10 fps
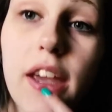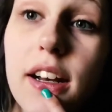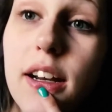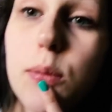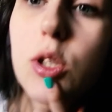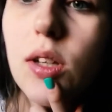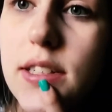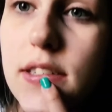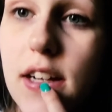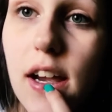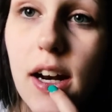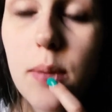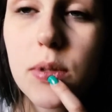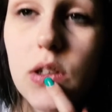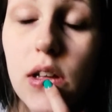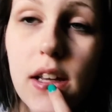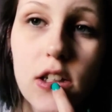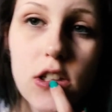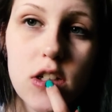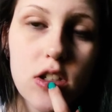and I'm too lazy to get up, so I think
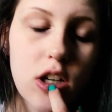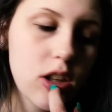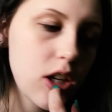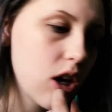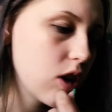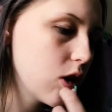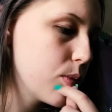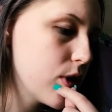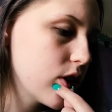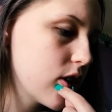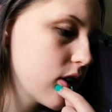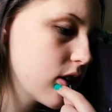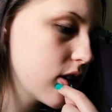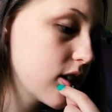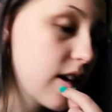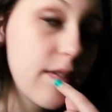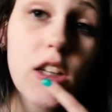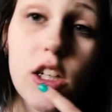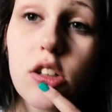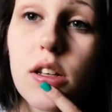I'll just start the audiobook, because I've
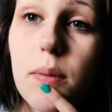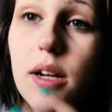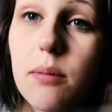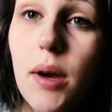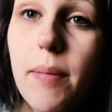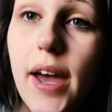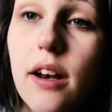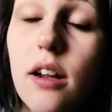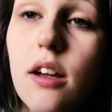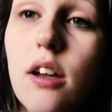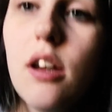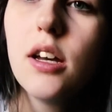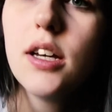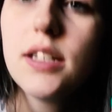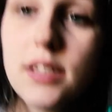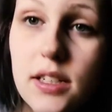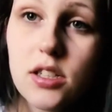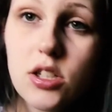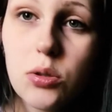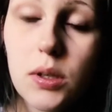literally been in my bed
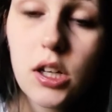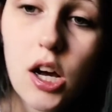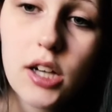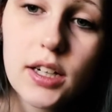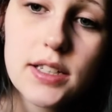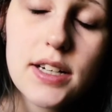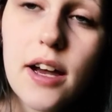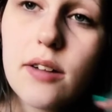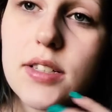since two o'clock. It's now